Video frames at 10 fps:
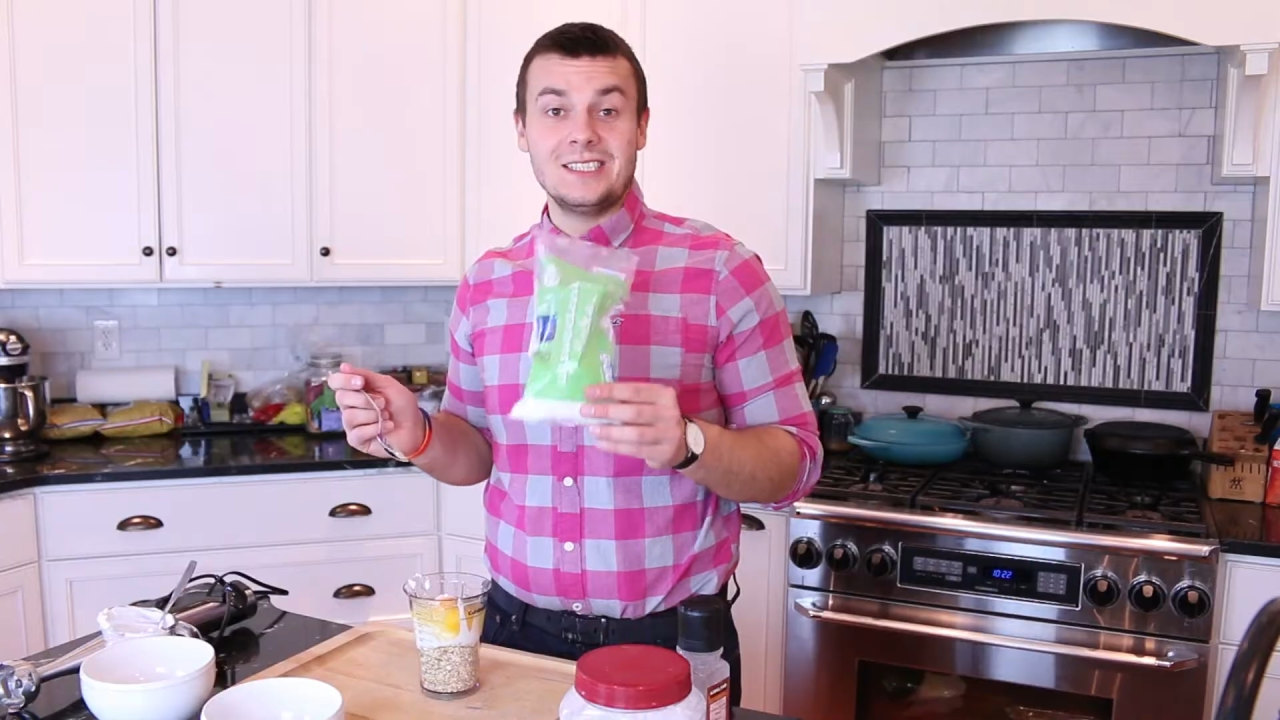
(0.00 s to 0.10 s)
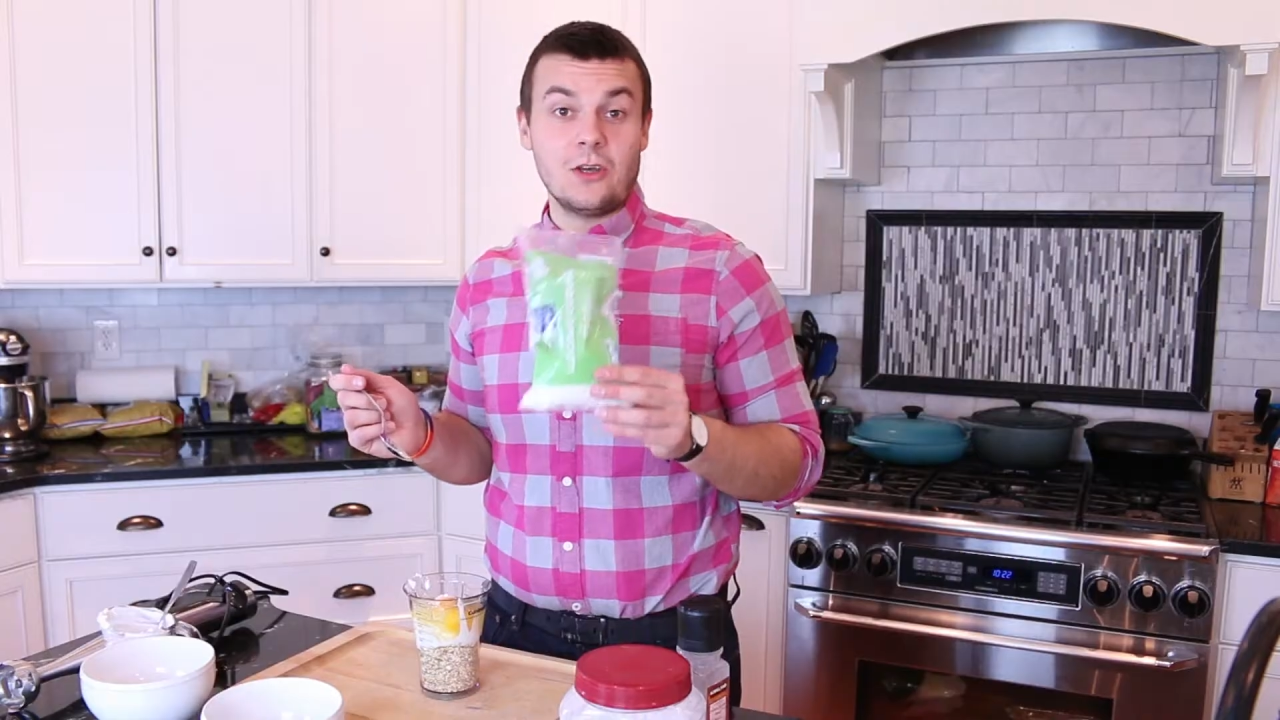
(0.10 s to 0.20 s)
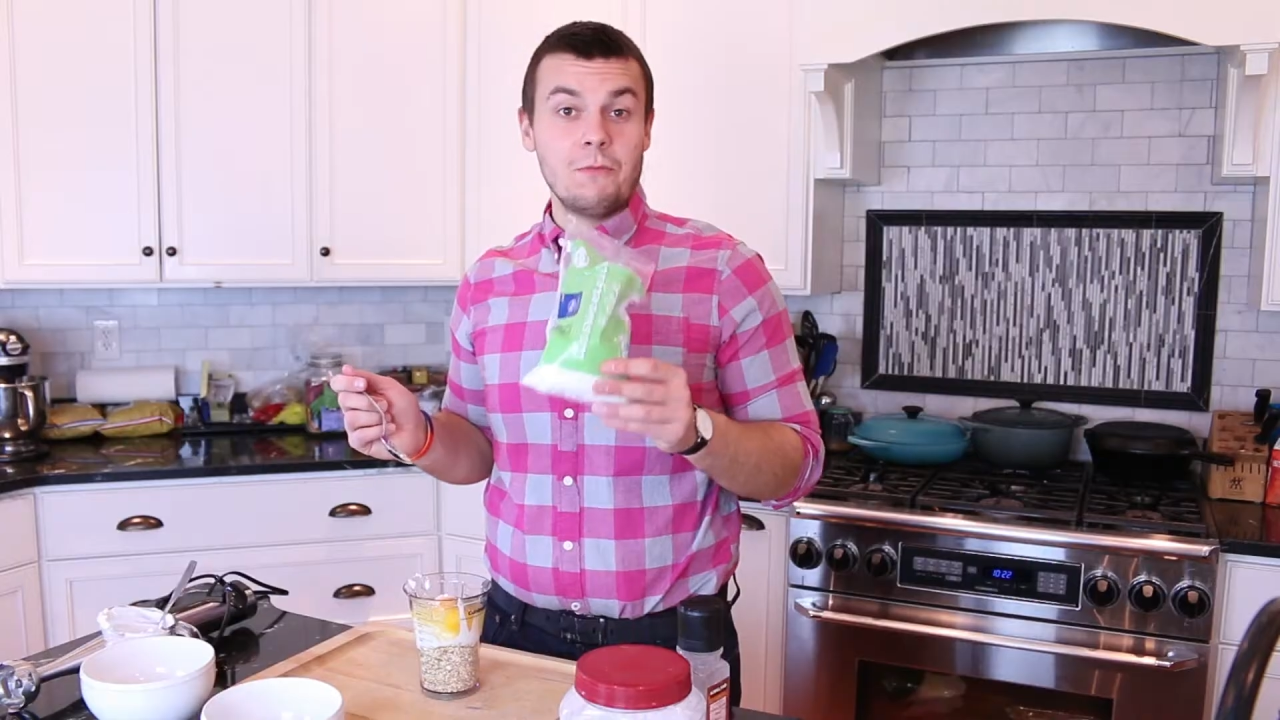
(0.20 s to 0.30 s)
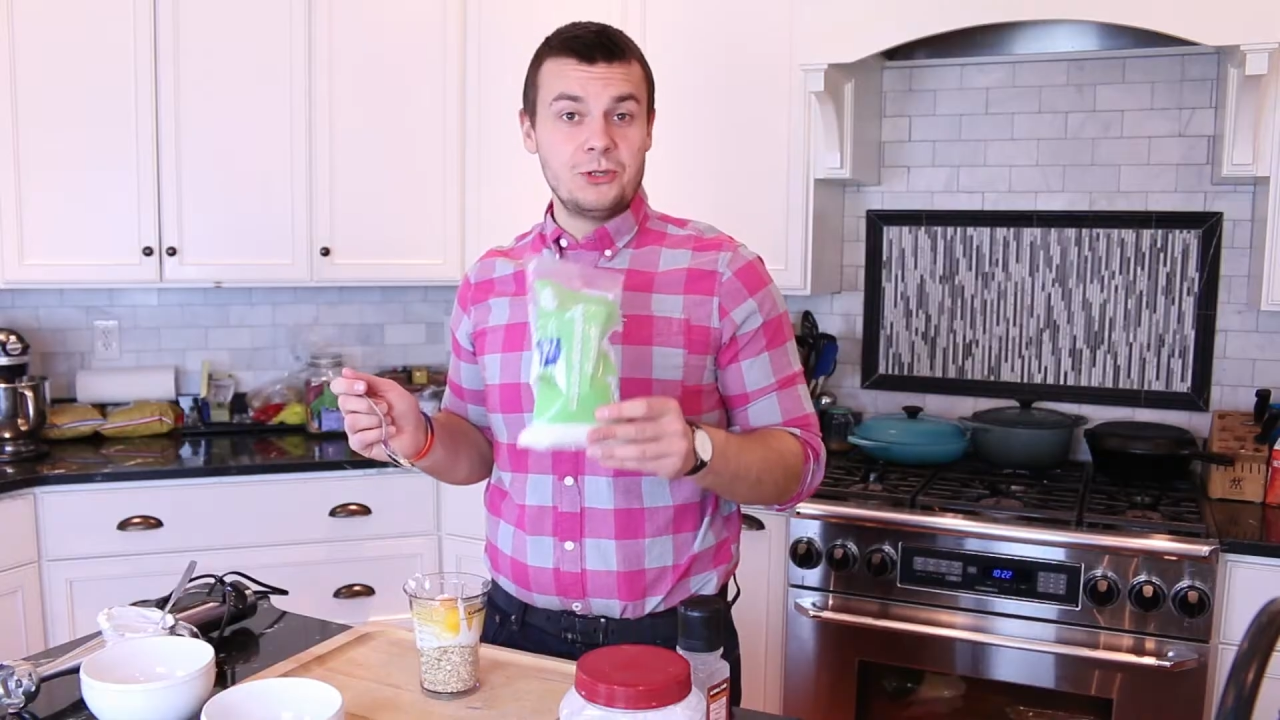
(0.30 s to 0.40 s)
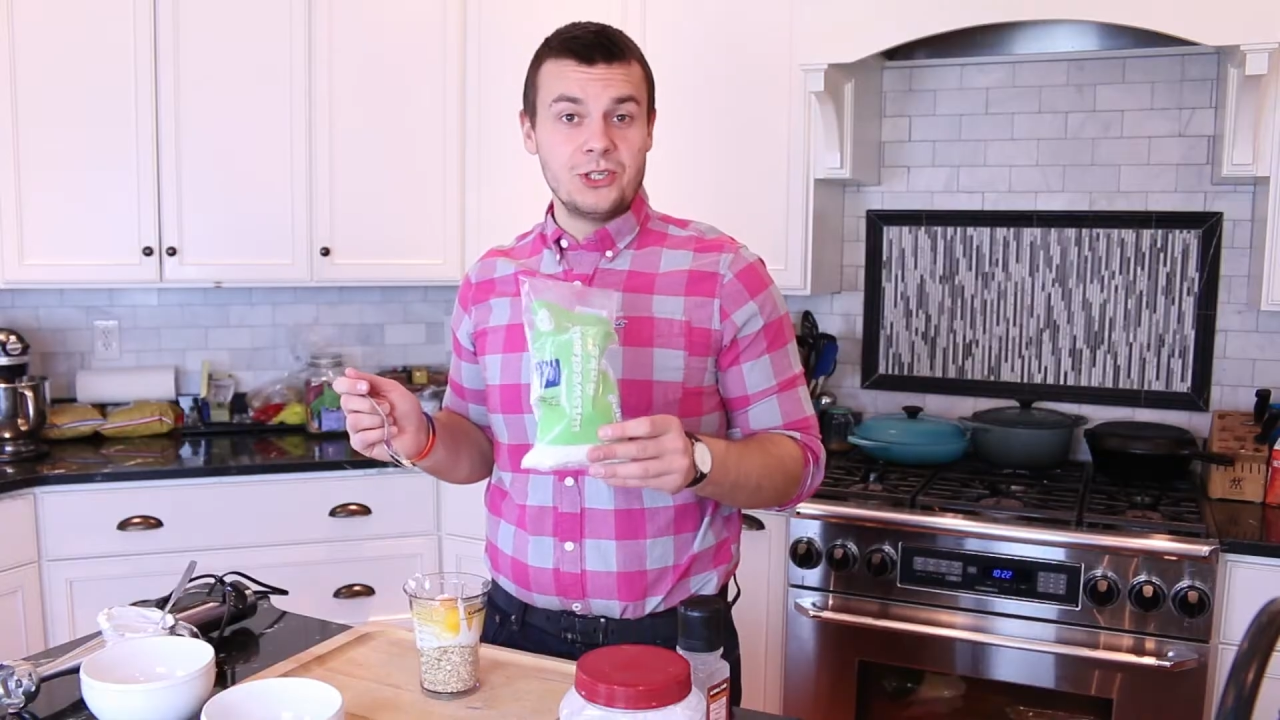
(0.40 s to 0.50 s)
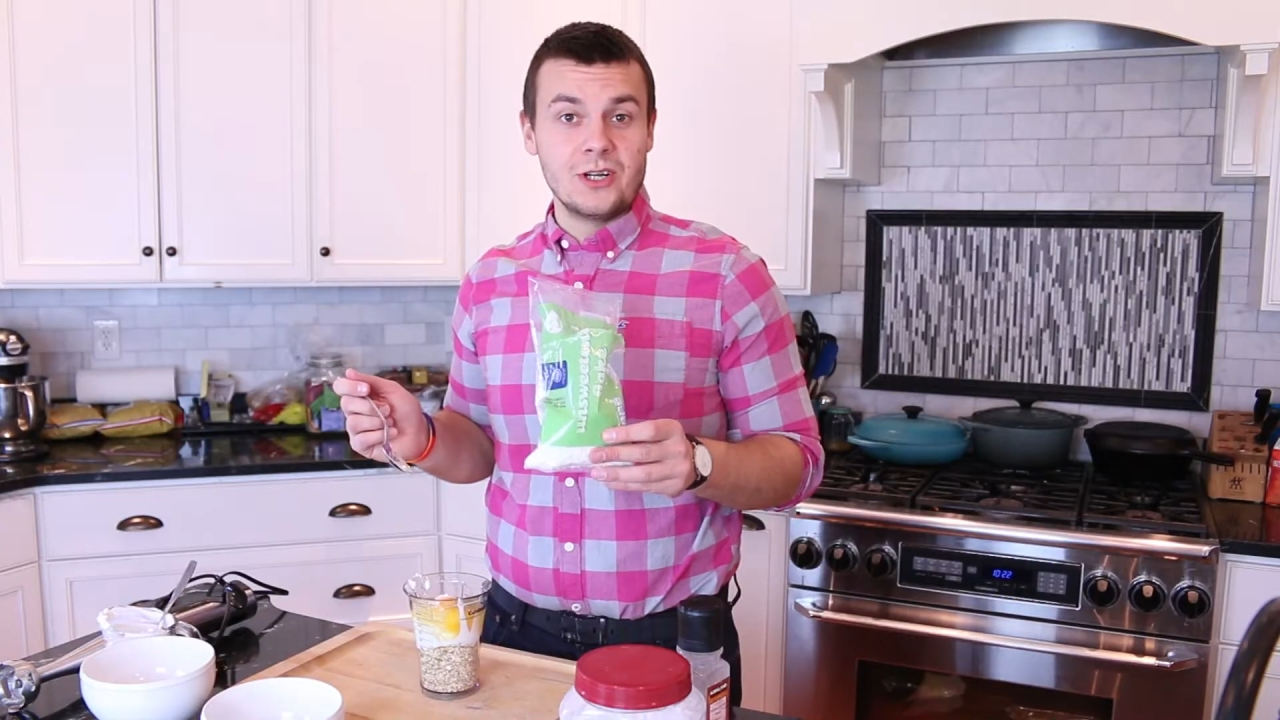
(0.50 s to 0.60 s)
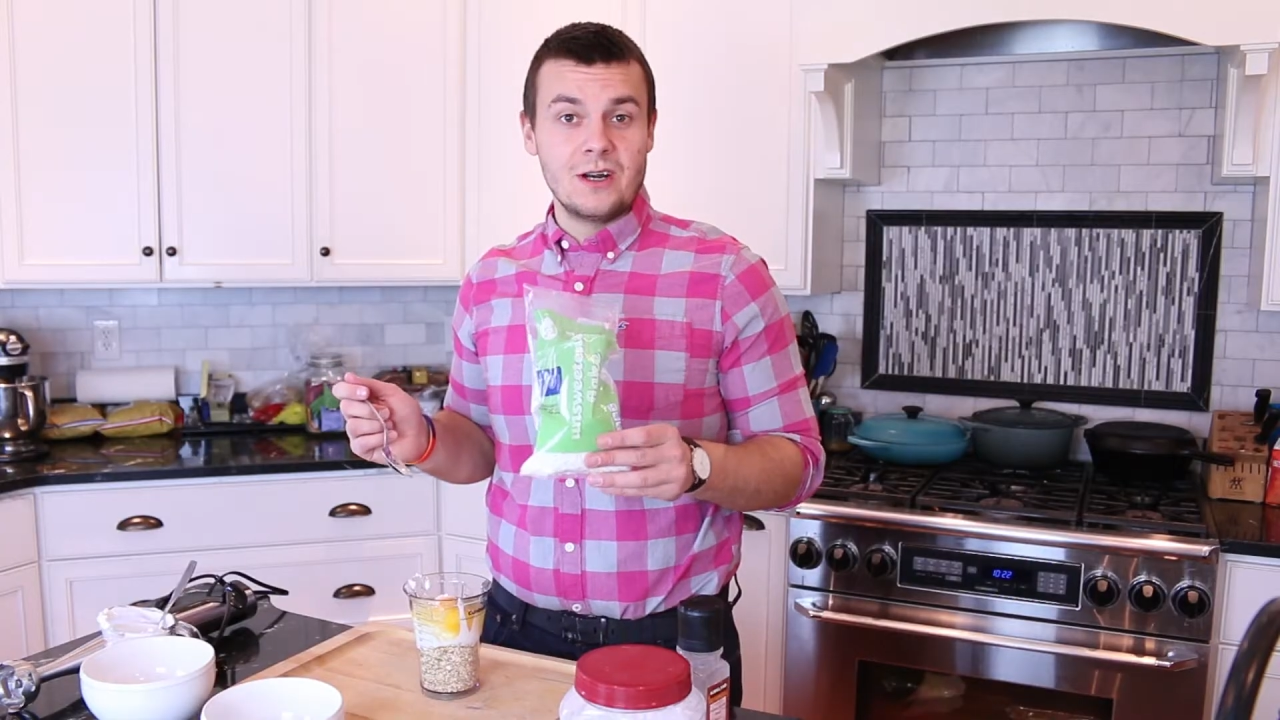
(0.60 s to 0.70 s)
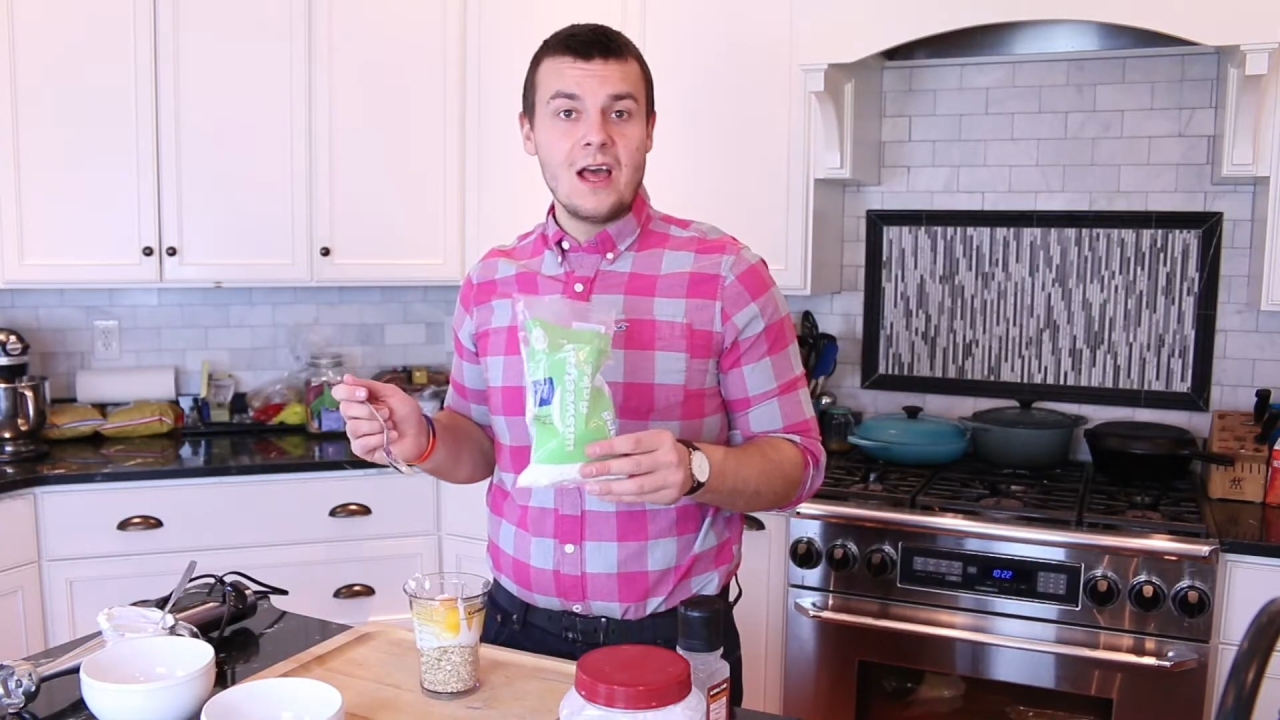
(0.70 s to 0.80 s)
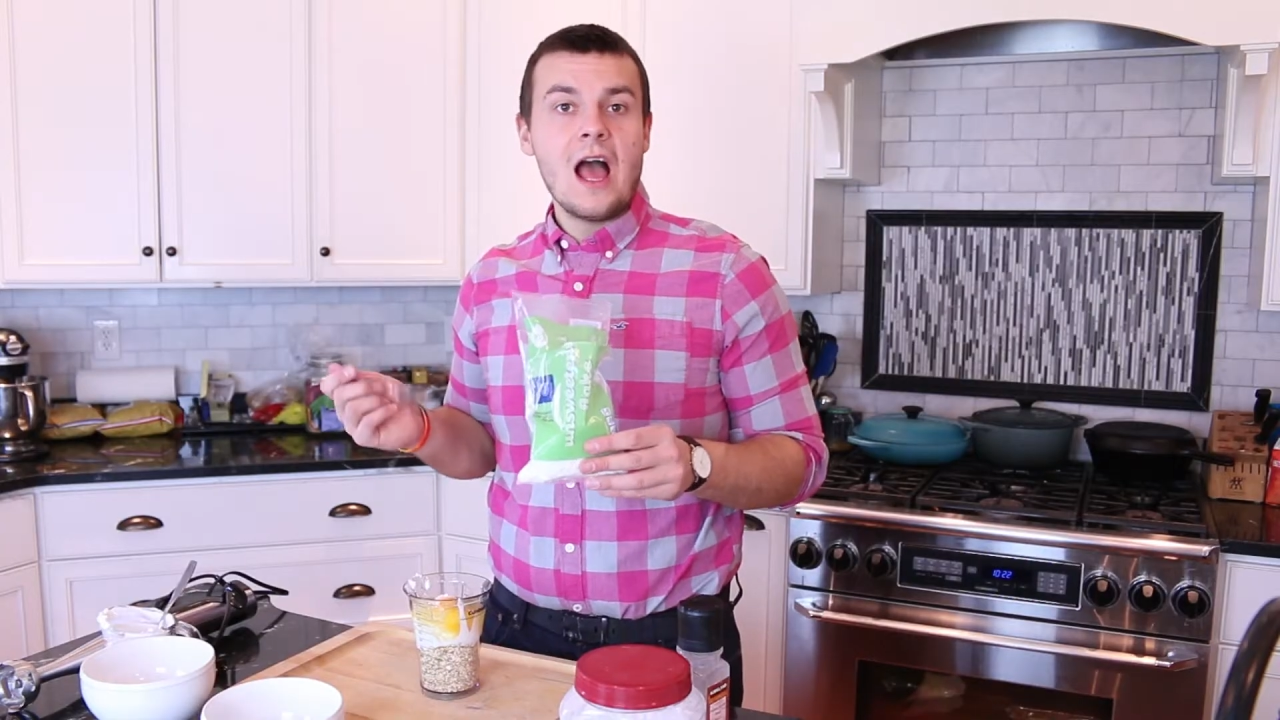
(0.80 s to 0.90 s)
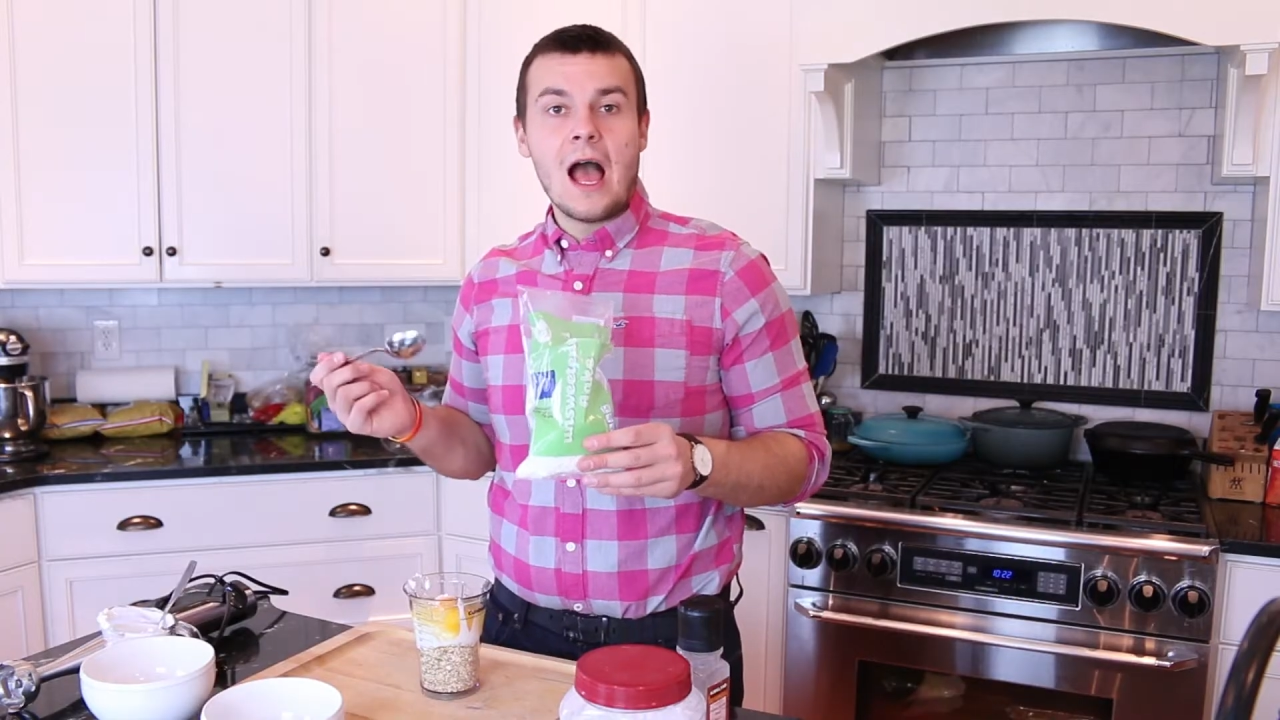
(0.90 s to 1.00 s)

is optional.